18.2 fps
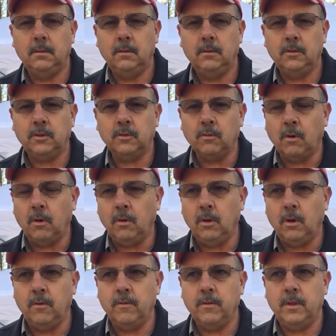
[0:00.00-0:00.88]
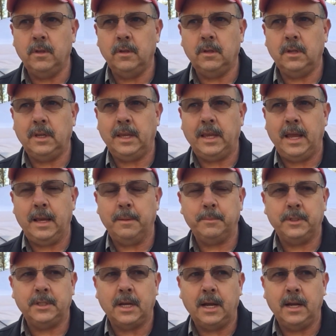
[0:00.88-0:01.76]
scroll over the
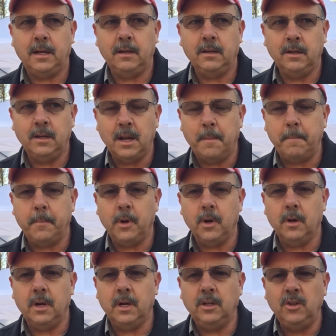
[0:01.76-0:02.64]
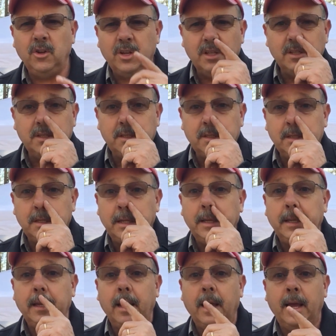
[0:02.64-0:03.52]
campsite number and you can
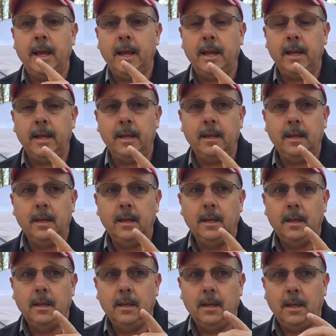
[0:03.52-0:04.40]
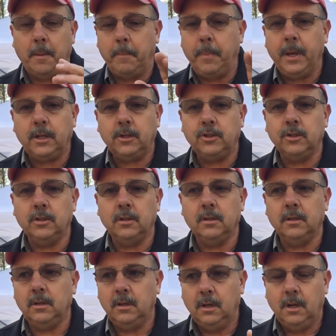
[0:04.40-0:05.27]
see a
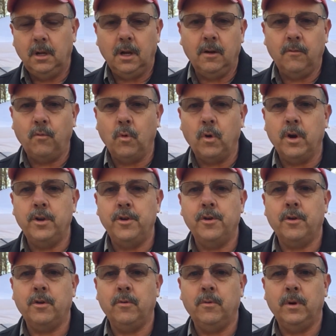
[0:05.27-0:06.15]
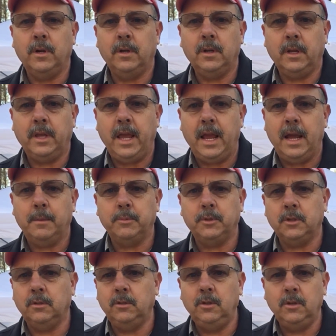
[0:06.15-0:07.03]
picture of where you're going to camp.
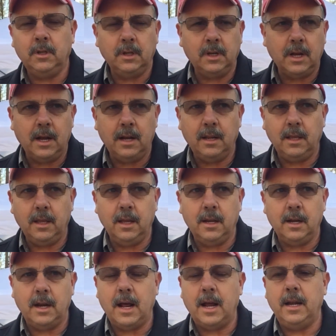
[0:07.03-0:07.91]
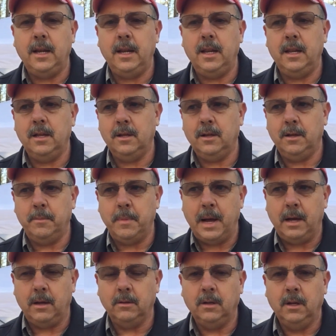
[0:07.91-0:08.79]
So you can kind of get an idea
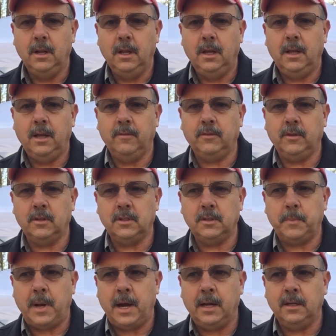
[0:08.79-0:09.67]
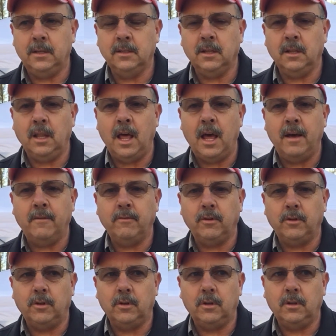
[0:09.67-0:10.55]
about if the spot is
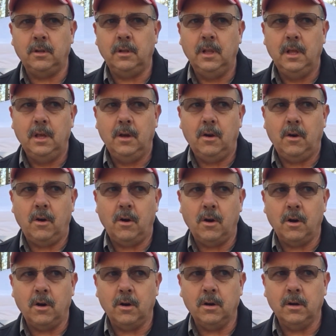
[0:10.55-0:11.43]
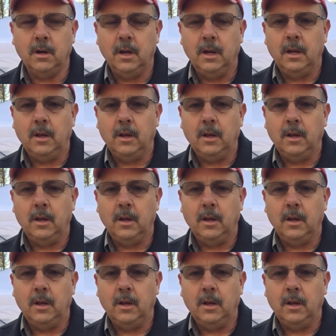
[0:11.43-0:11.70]
level or